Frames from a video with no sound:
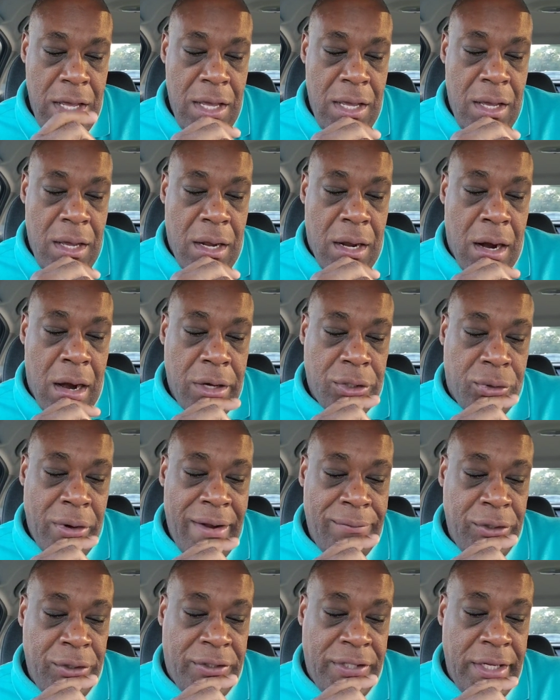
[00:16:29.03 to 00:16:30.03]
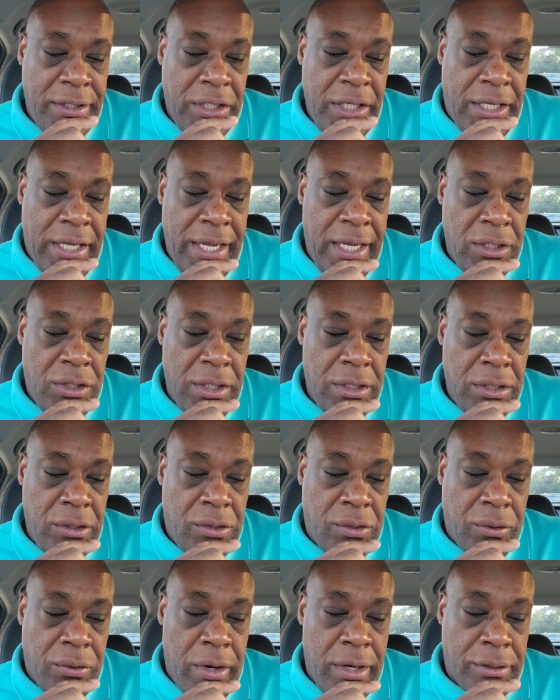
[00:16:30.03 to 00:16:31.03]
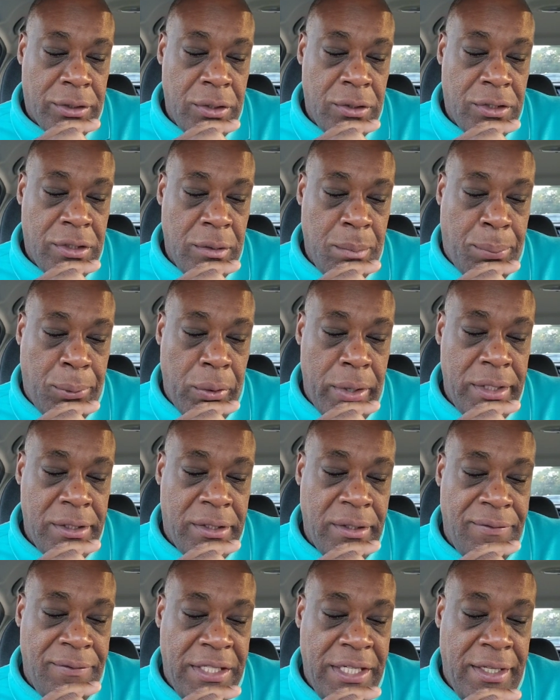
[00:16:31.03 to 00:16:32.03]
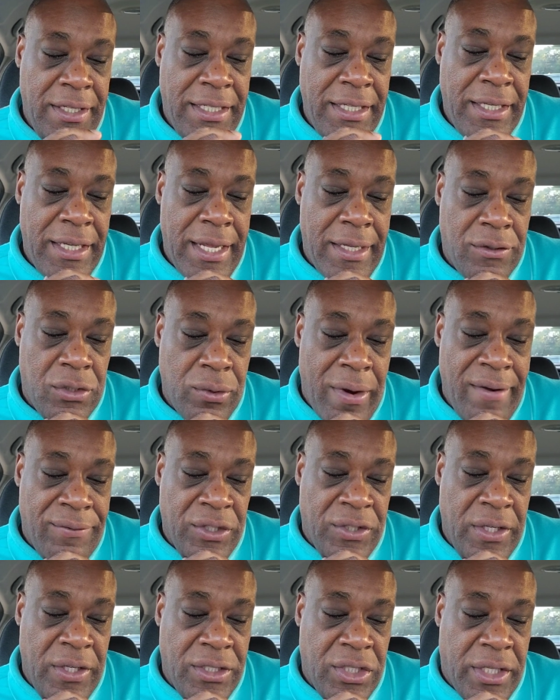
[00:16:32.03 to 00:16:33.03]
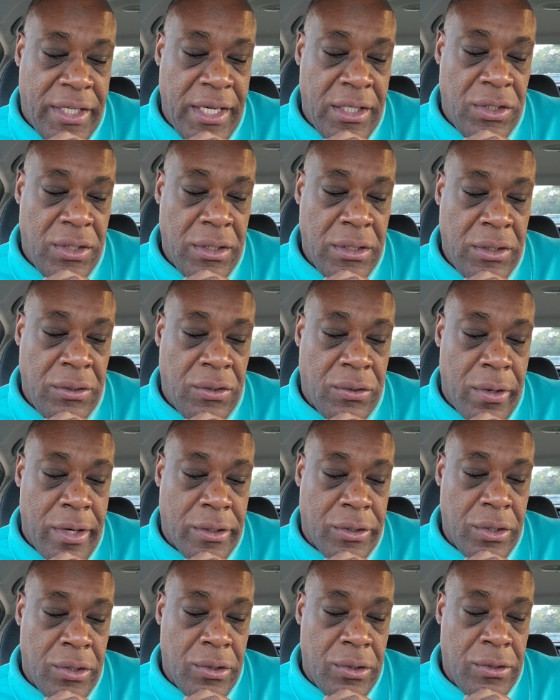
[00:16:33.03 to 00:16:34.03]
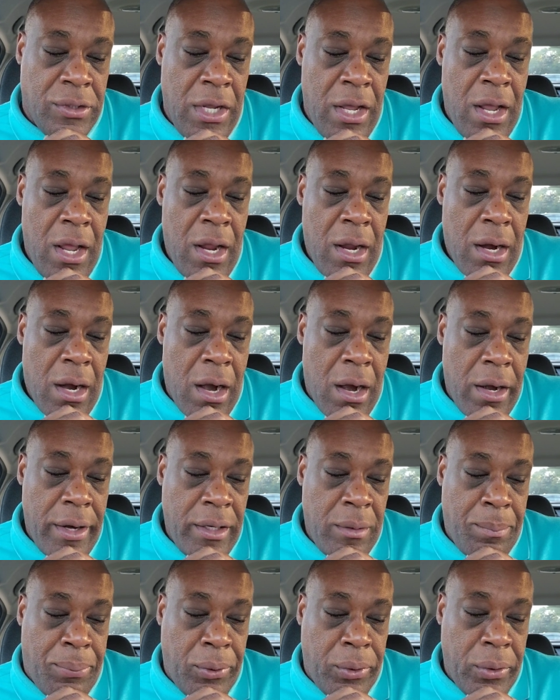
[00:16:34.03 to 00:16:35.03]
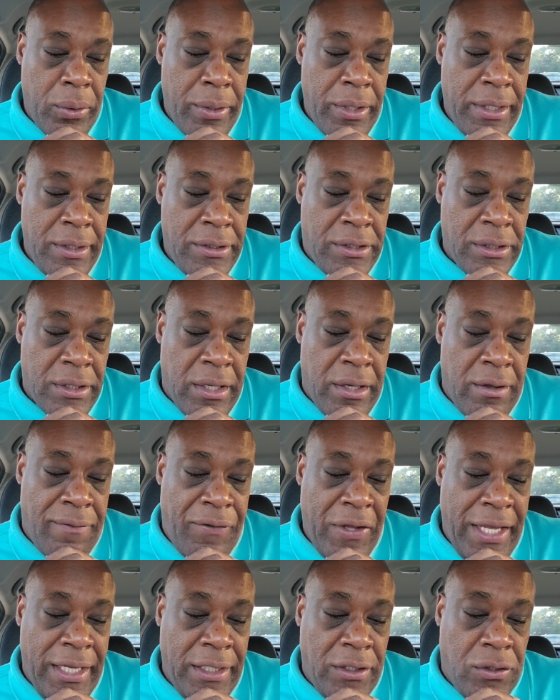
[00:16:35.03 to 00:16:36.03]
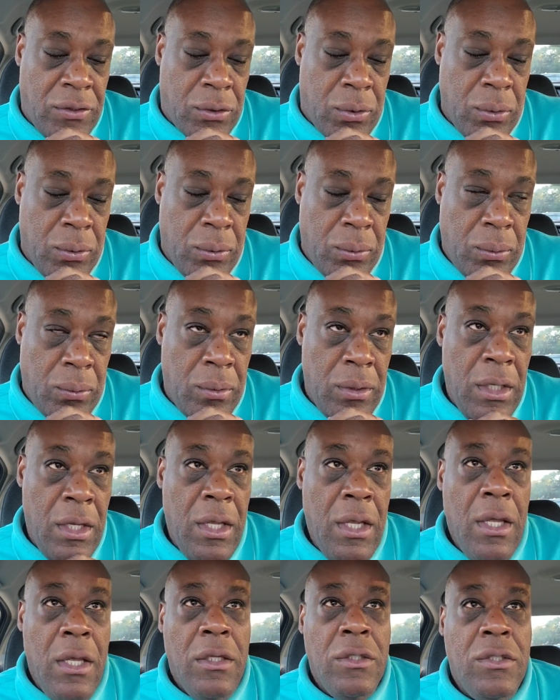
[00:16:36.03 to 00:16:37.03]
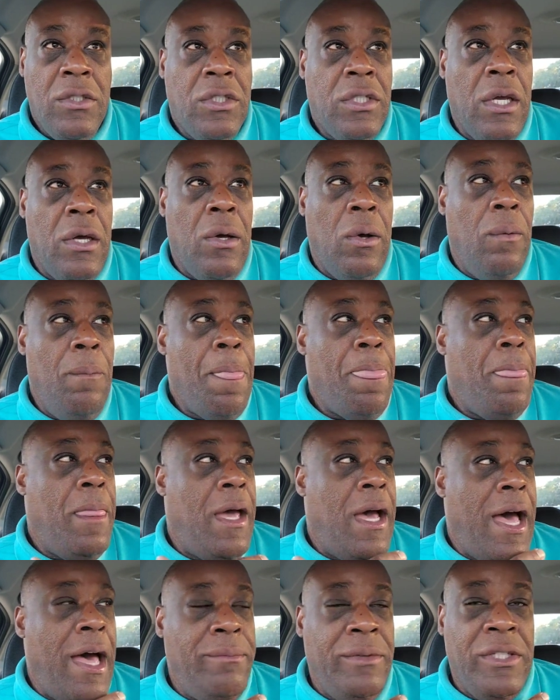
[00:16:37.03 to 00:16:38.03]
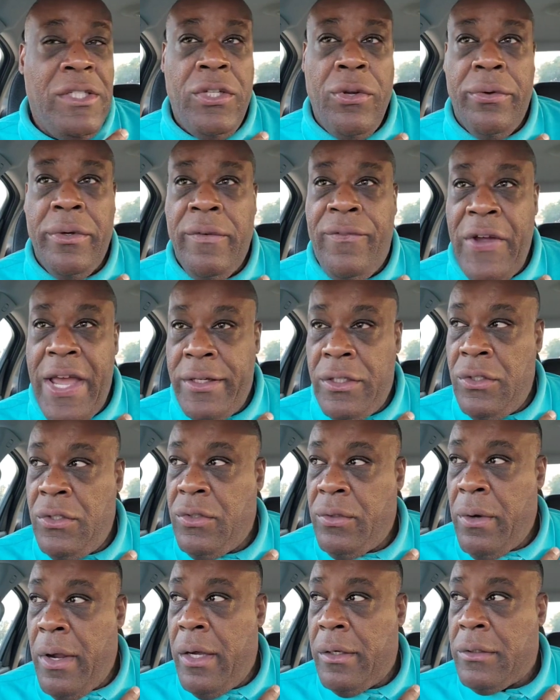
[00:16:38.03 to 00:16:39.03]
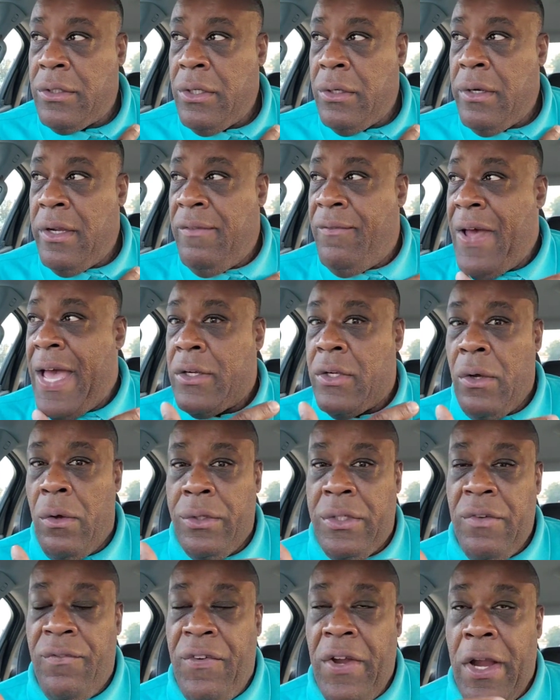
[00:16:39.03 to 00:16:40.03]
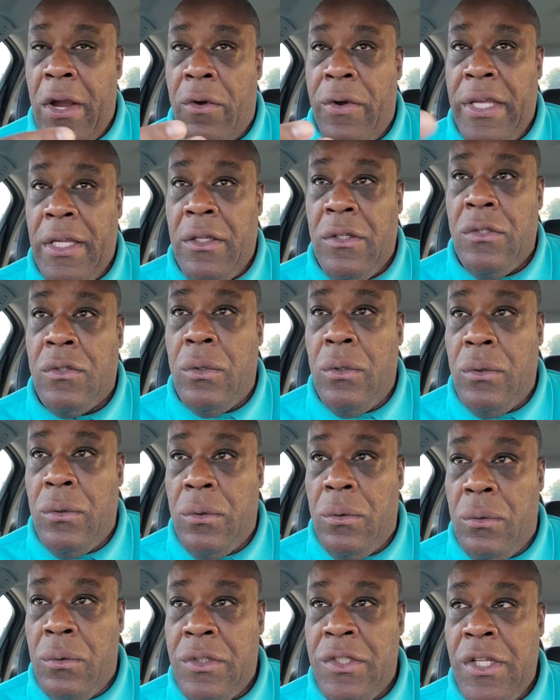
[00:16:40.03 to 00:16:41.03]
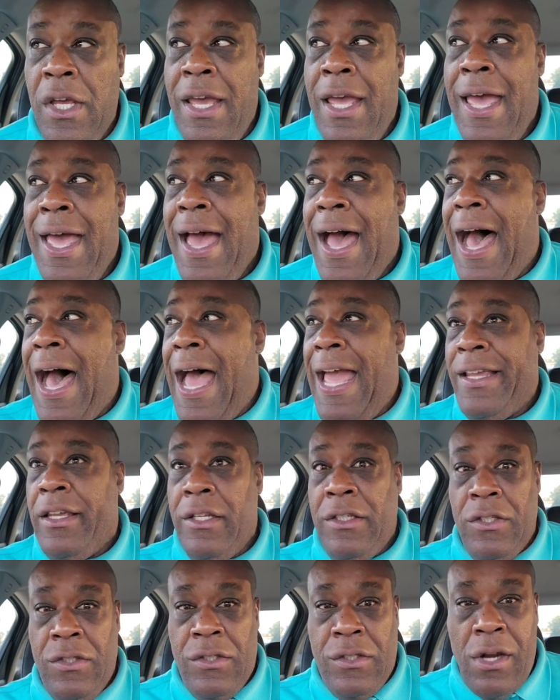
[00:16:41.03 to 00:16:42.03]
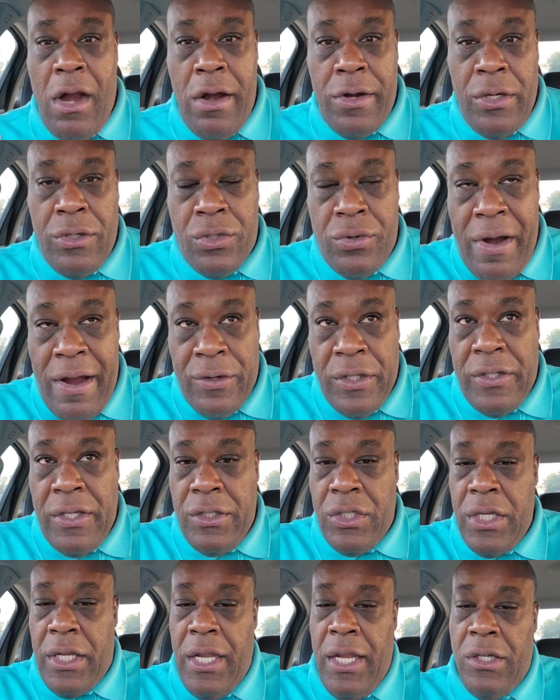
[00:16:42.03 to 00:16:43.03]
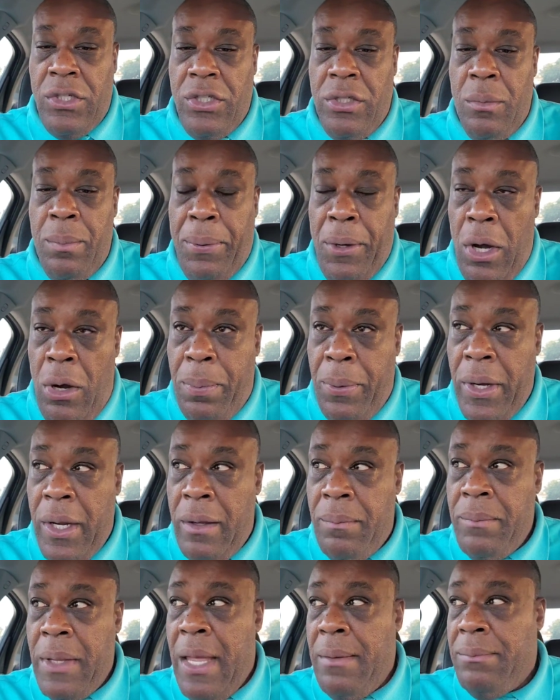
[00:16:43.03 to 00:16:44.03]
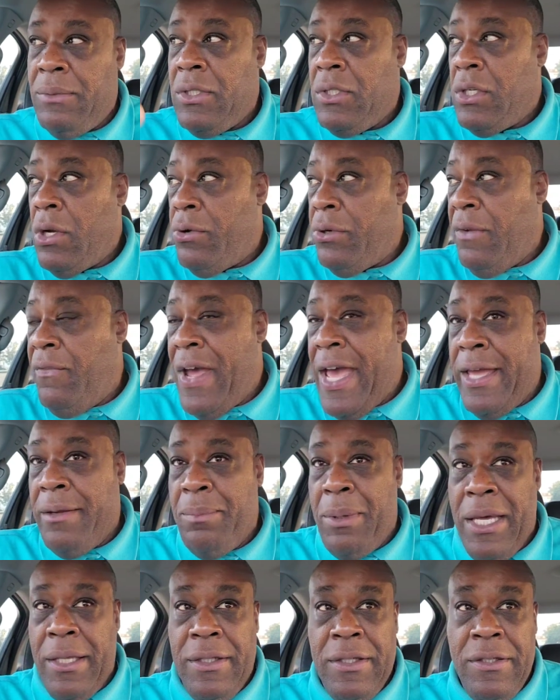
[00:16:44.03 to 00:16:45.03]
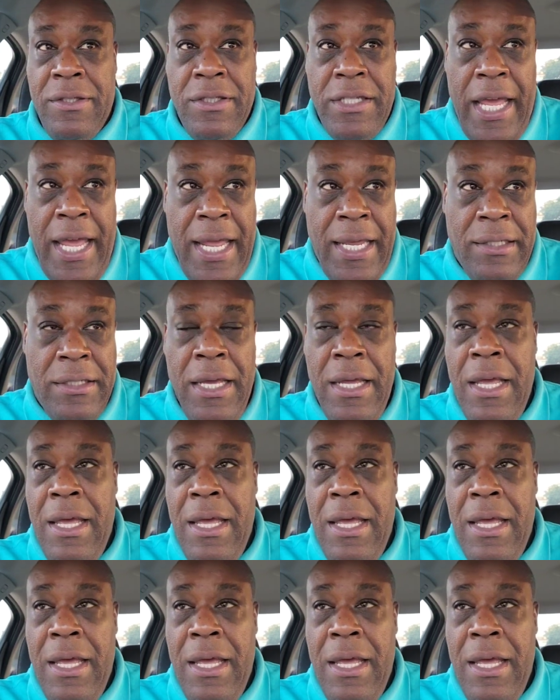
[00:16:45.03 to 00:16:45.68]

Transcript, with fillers: are driver's education instructors employees of DDS. Driver's education instructors are employees of a school. So I'm a certified instructor. If I go to various schools, I could start a driver's education program. I'm certified by the state.